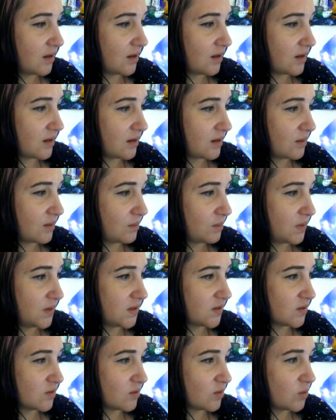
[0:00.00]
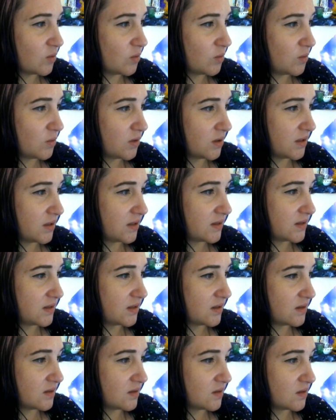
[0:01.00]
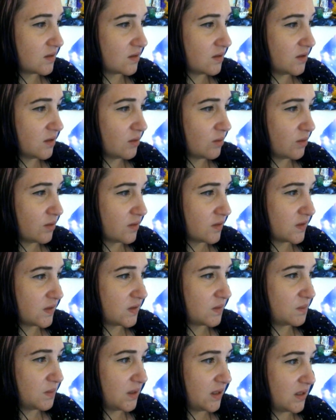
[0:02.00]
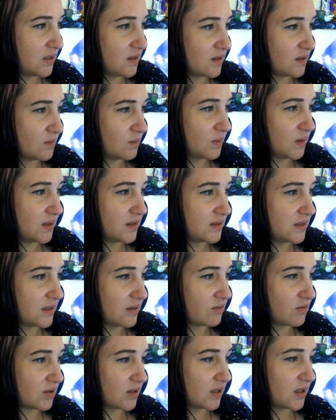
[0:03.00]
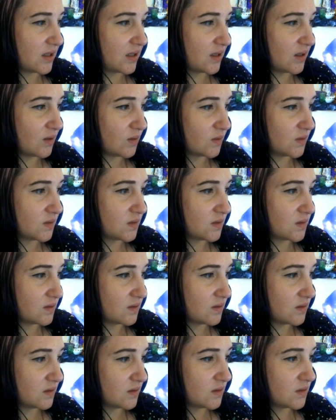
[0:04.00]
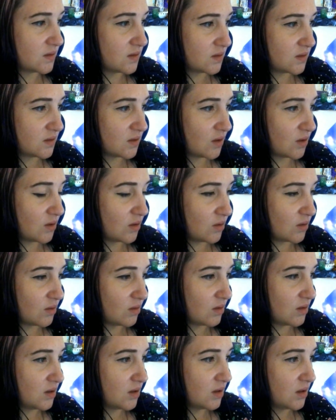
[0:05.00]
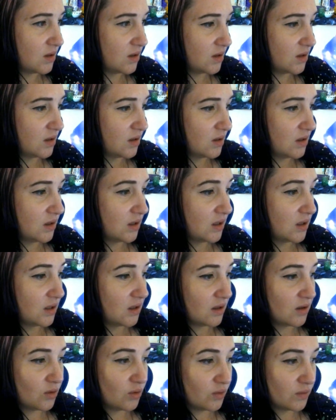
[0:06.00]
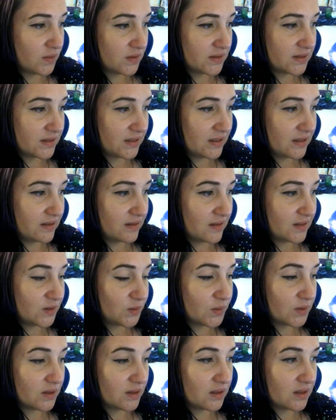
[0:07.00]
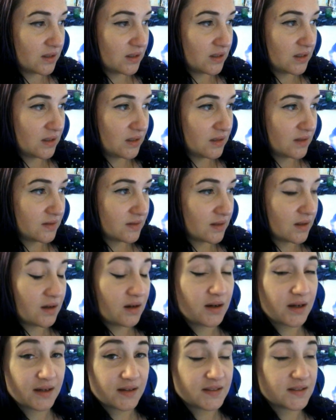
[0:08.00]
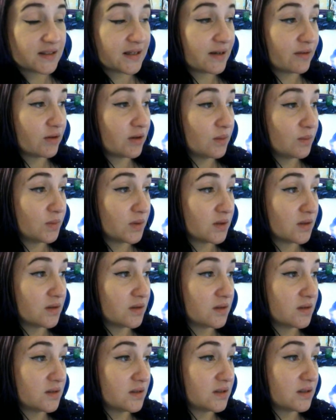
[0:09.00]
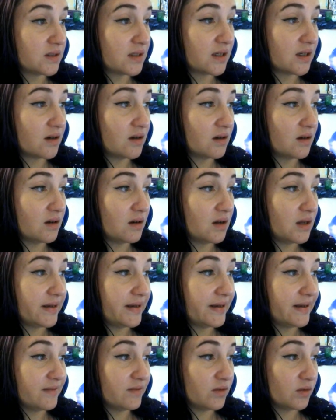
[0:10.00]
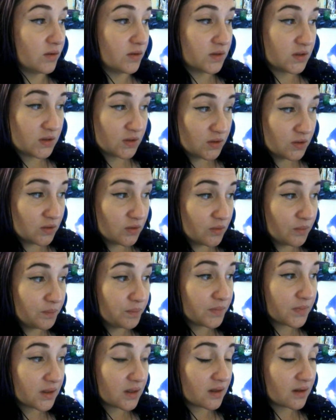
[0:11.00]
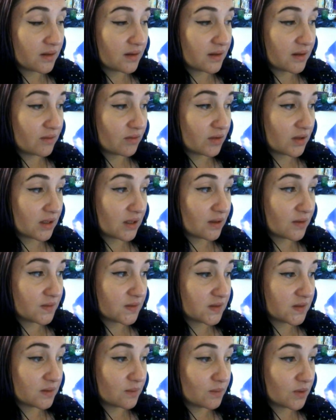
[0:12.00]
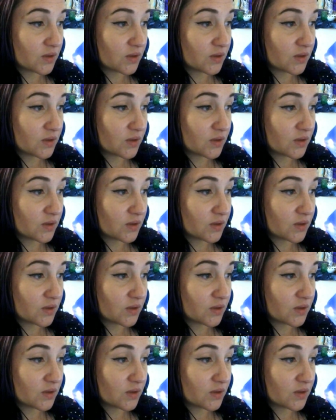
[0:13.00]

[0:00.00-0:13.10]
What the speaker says: but he's got quite slow on speed compared to everything else. So obviously this one is a higher salary because they are a level 2 and everything else is a